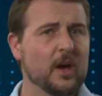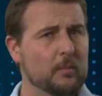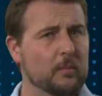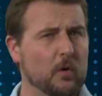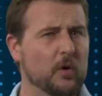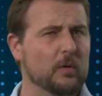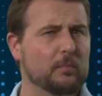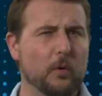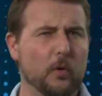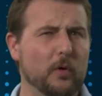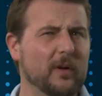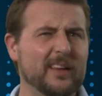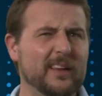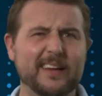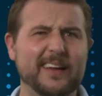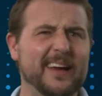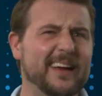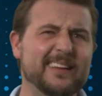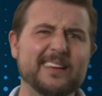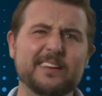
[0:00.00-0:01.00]
More
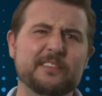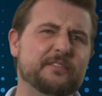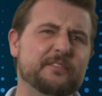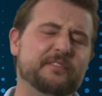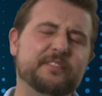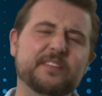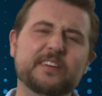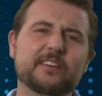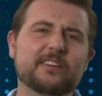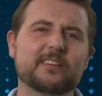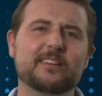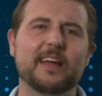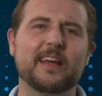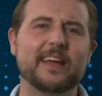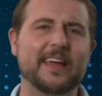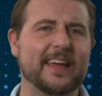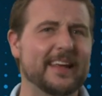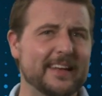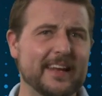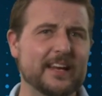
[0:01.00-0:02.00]
importantly, I didn't feel
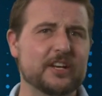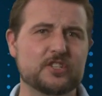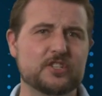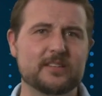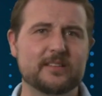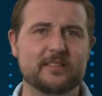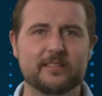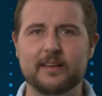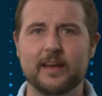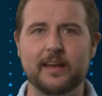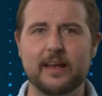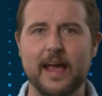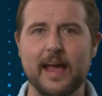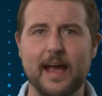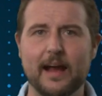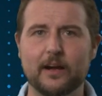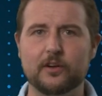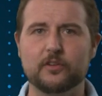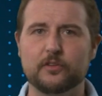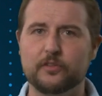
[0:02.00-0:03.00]
like a nation-state
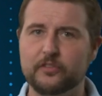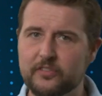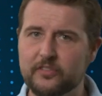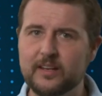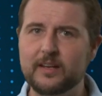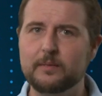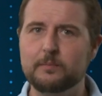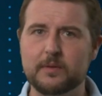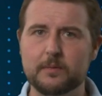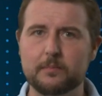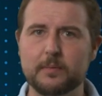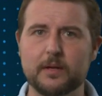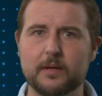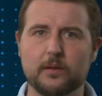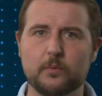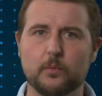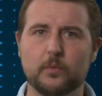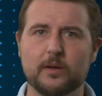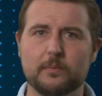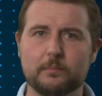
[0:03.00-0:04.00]
actor seemed to be
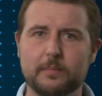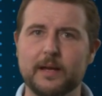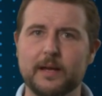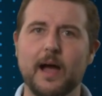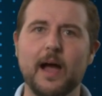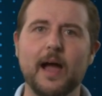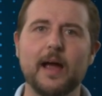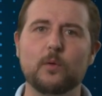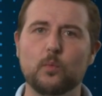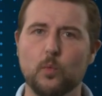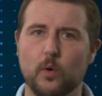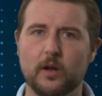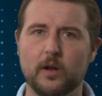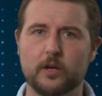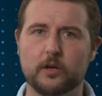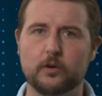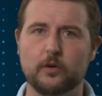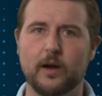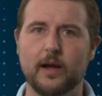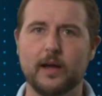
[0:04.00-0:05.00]
the one behind
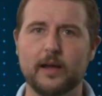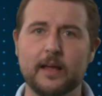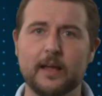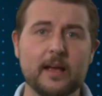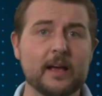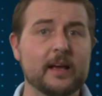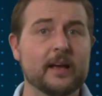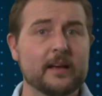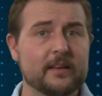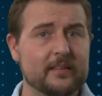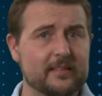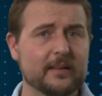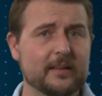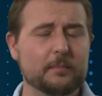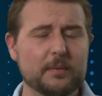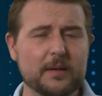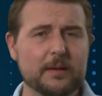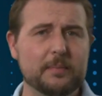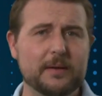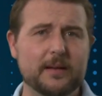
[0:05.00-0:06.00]
WannaCry,
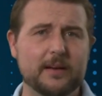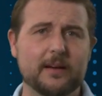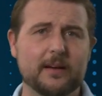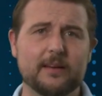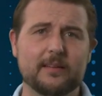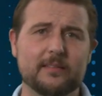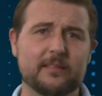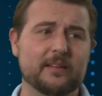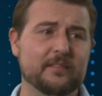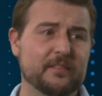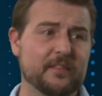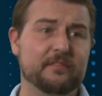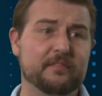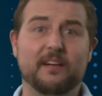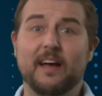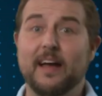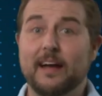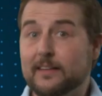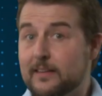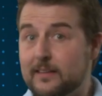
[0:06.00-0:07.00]
simply because of the
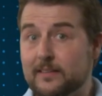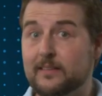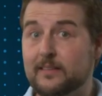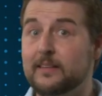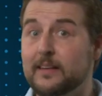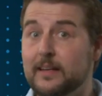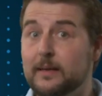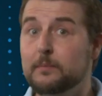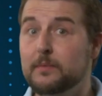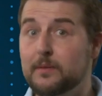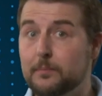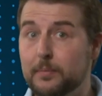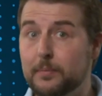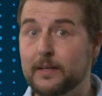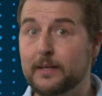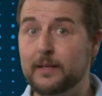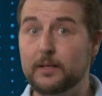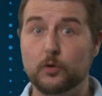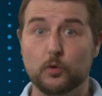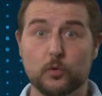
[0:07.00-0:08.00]
fact it seemed to
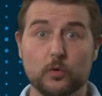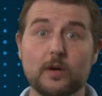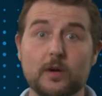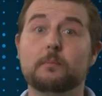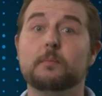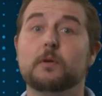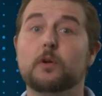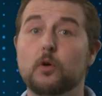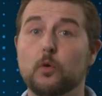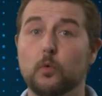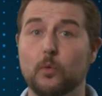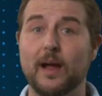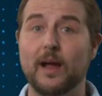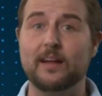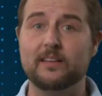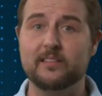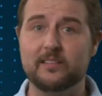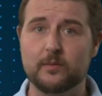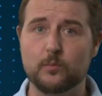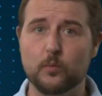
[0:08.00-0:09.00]
be criminal
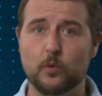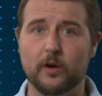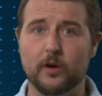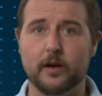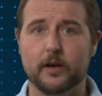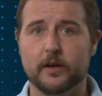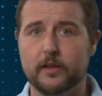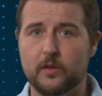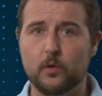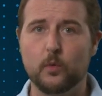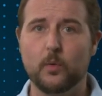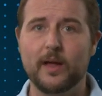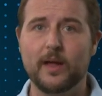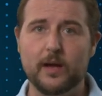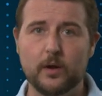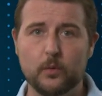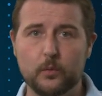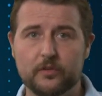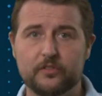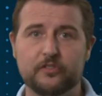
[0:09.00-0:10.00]
ransomware in the
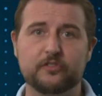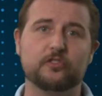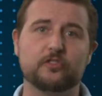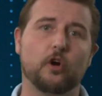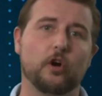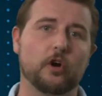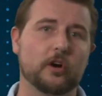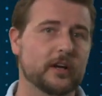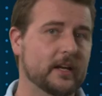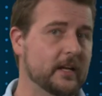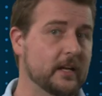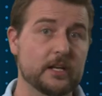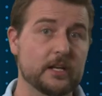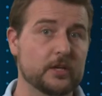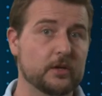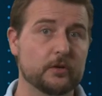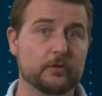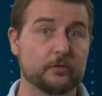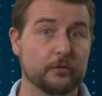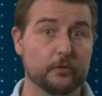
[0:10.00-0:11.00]
way it was
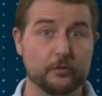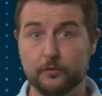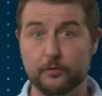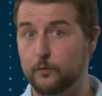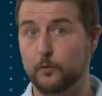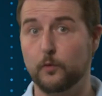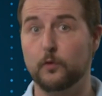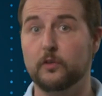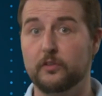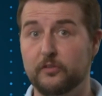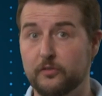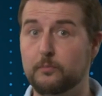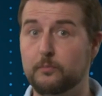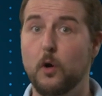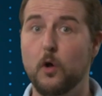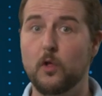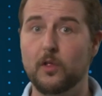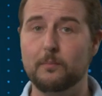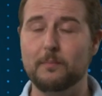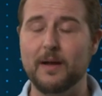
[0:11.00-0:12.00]
targeting users for
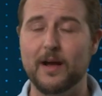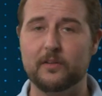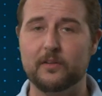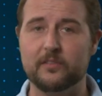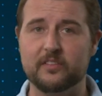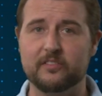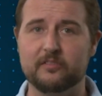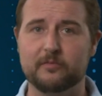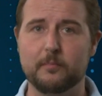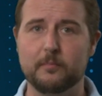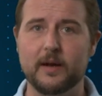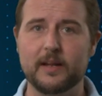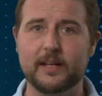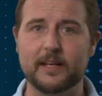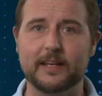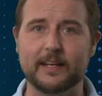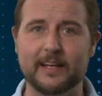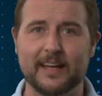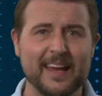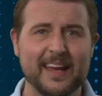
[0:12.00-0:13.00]
small amounts of
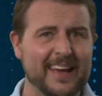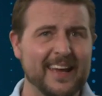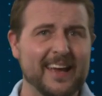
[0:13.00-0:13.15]
money.